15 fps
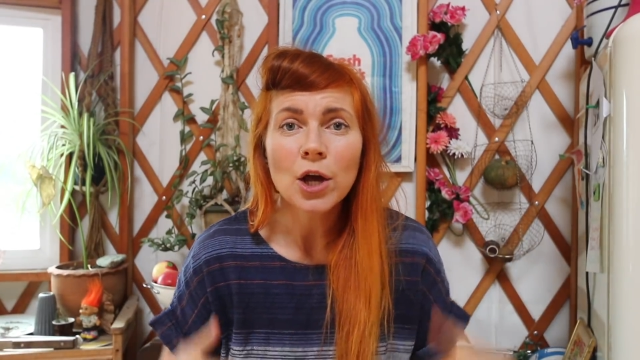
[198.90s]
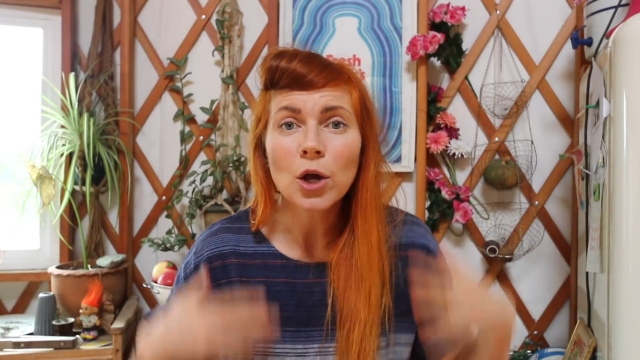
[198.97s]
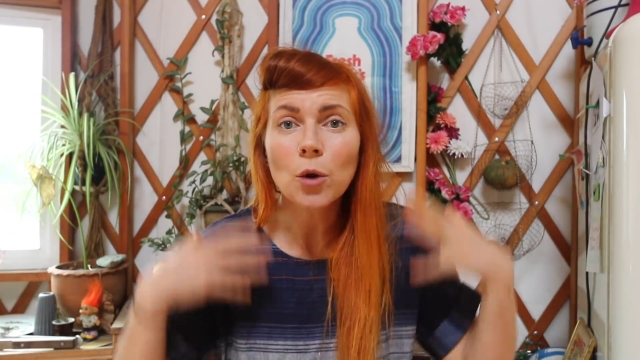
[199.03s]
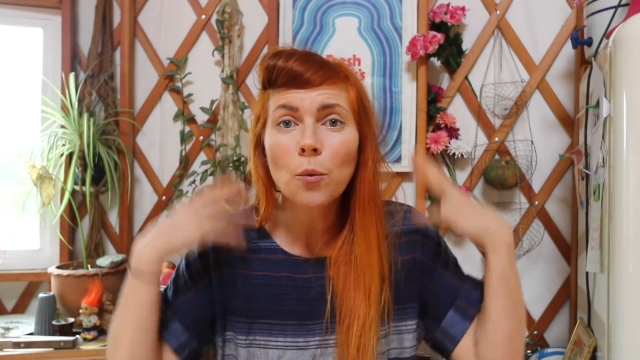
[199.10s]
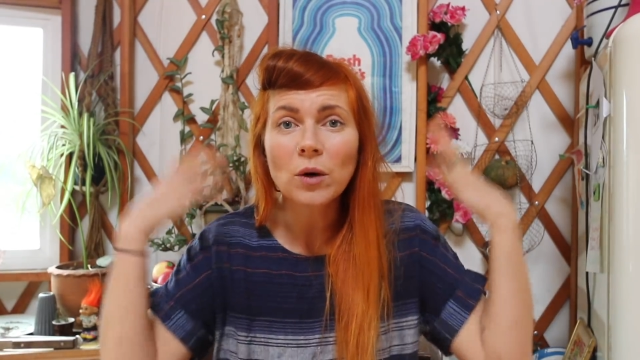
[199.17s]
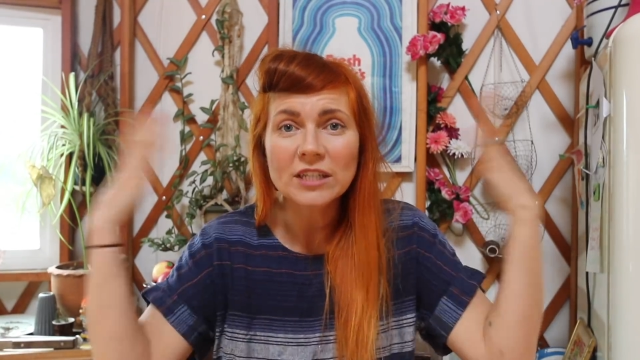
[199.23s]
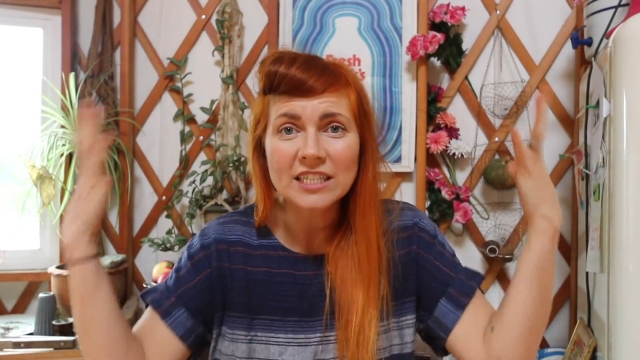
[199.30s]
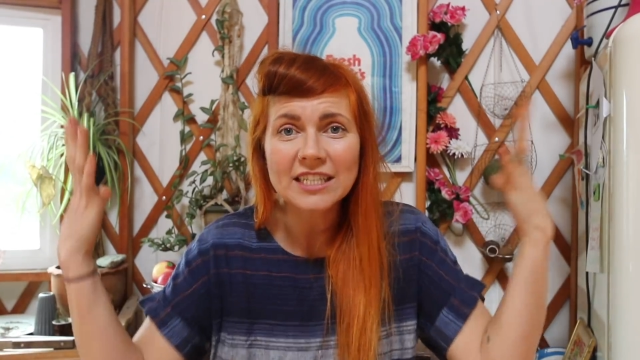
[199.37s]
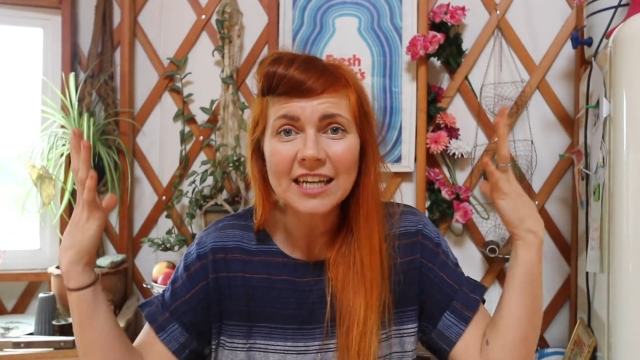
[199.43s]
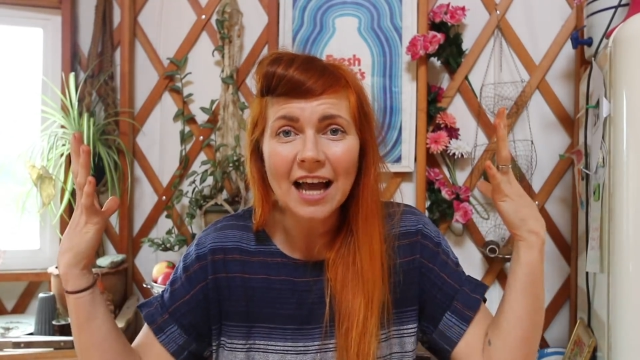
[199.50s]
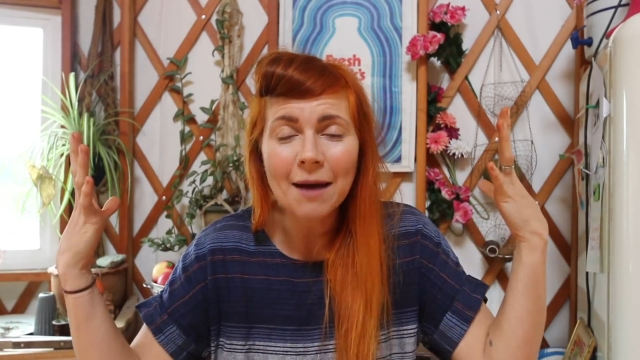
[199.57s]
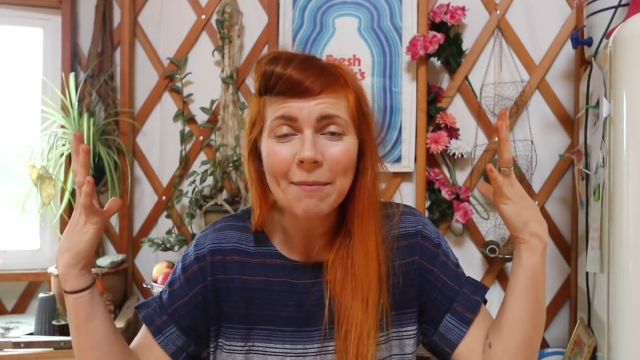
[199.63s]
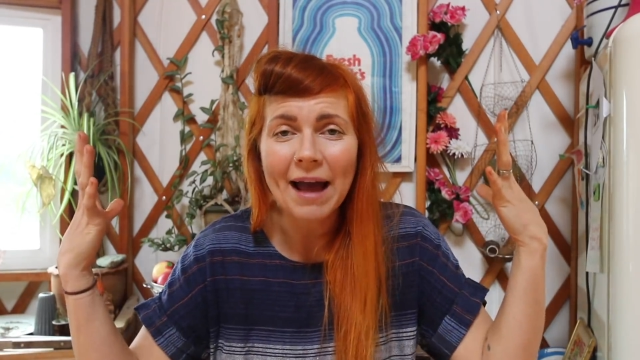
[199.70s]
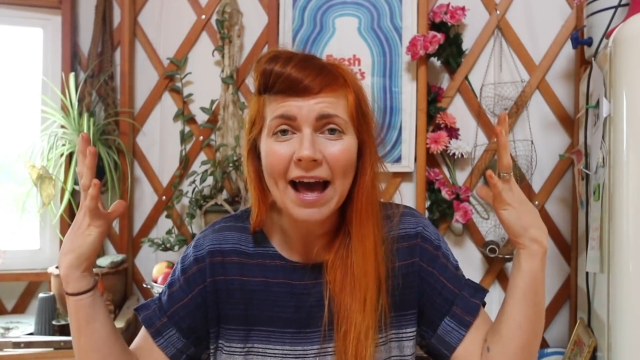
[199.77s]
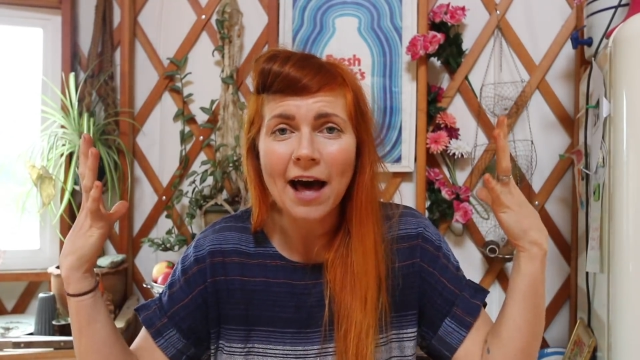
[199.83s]
who wants to
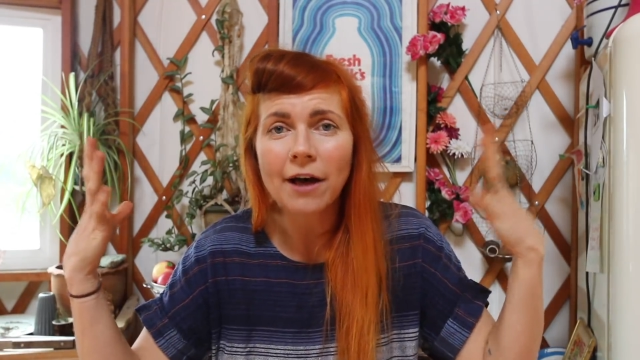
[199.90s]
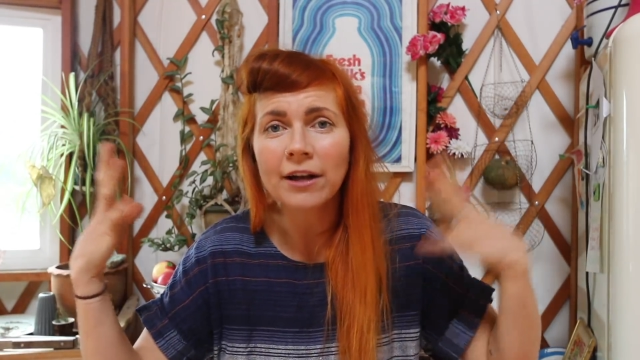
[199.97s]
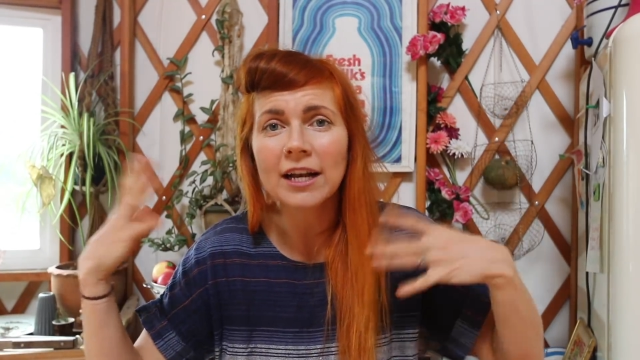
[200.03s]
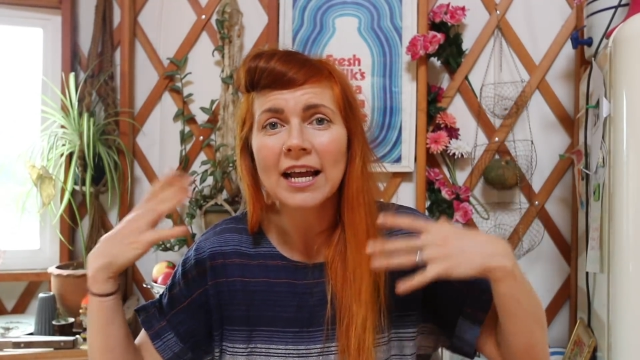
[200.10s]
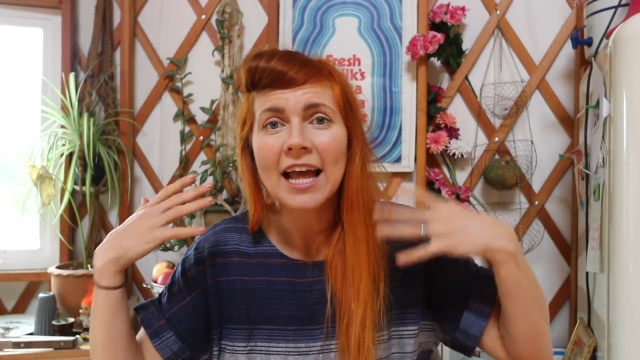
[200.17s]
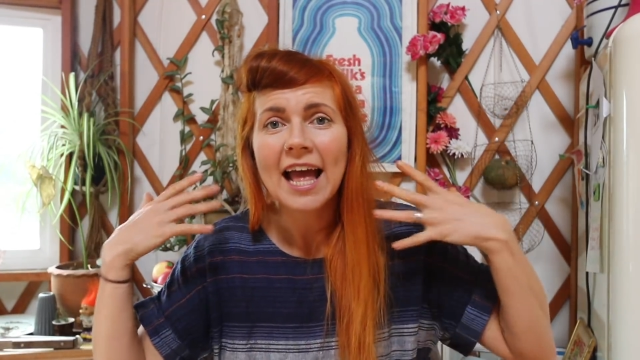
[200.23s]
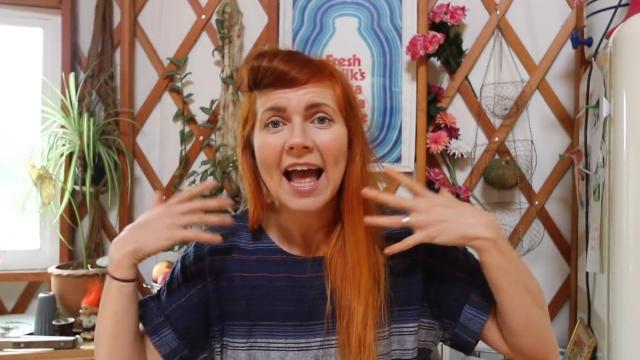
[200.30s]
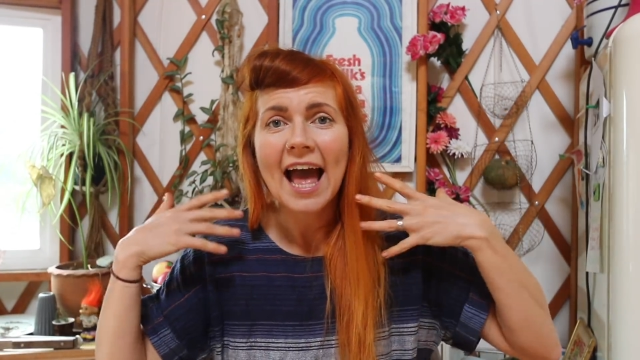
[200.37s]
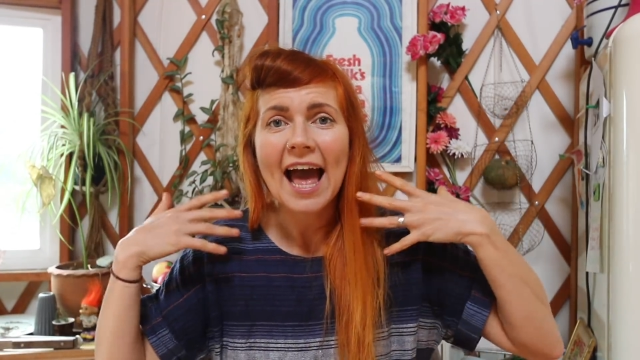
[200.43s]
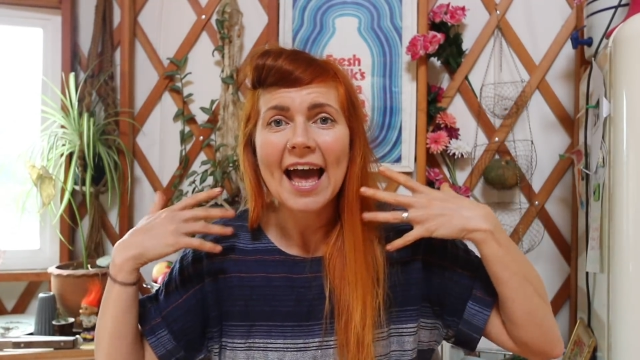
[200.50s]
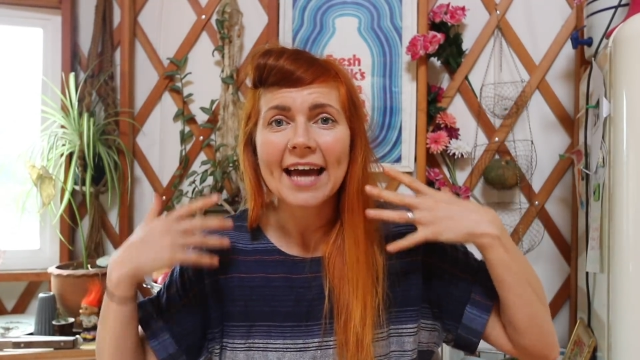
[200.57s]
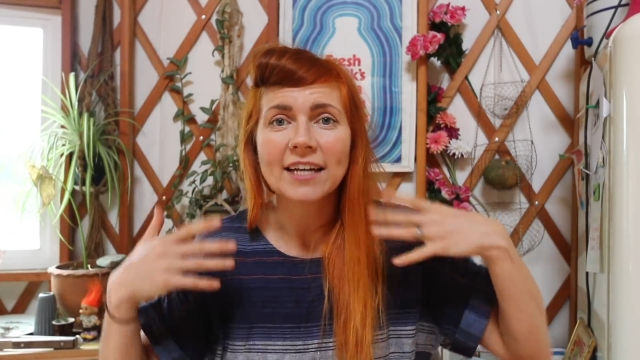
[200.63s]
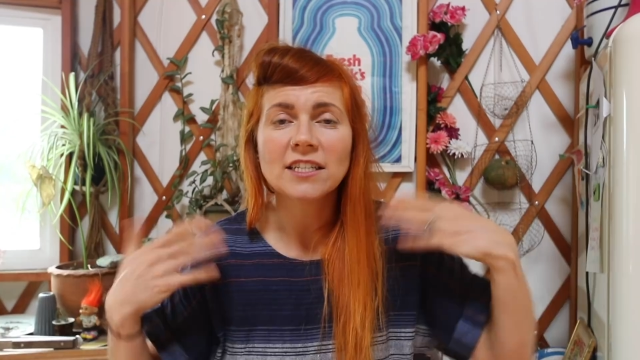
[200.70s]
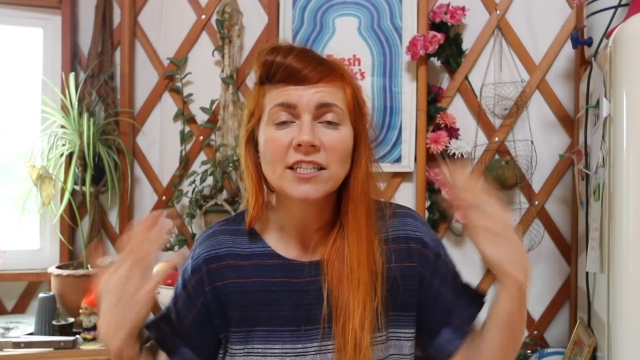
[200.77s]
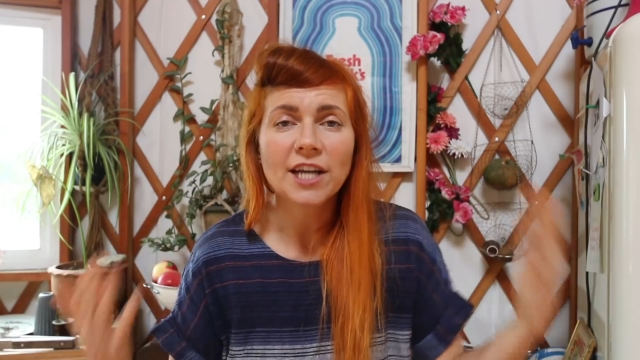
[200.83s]
come out,
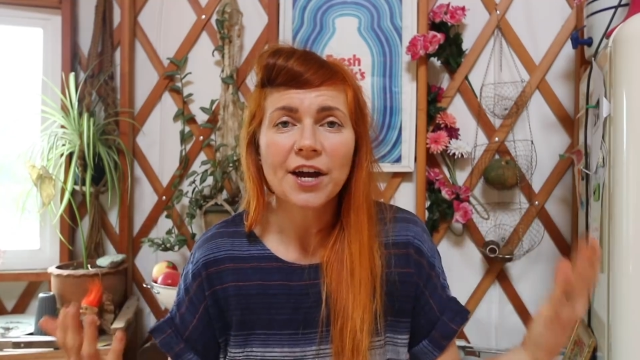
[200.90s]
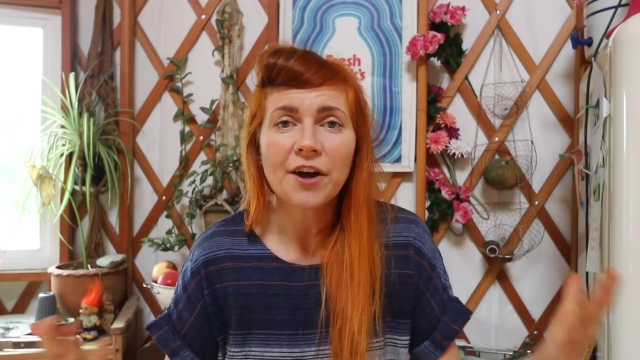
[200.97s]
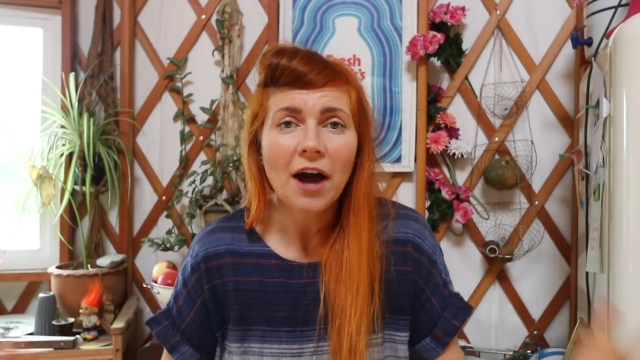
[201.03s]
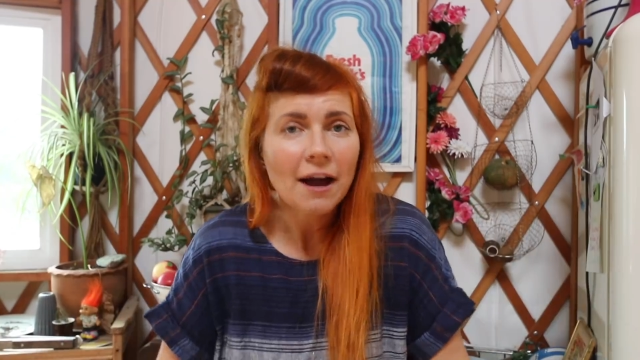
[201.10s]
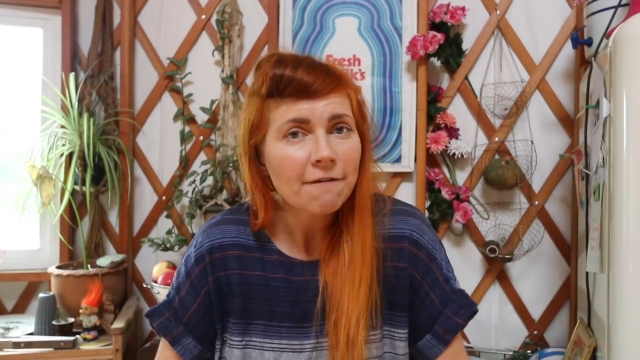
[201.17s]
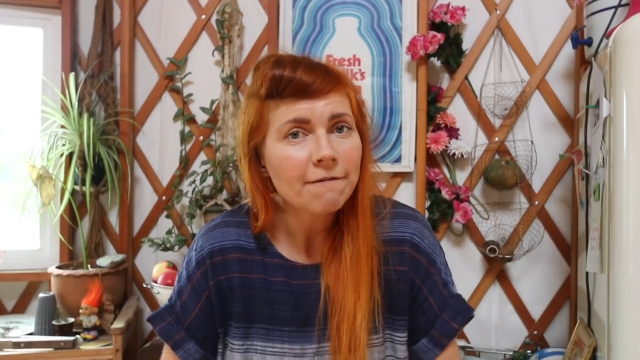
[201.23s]
and so I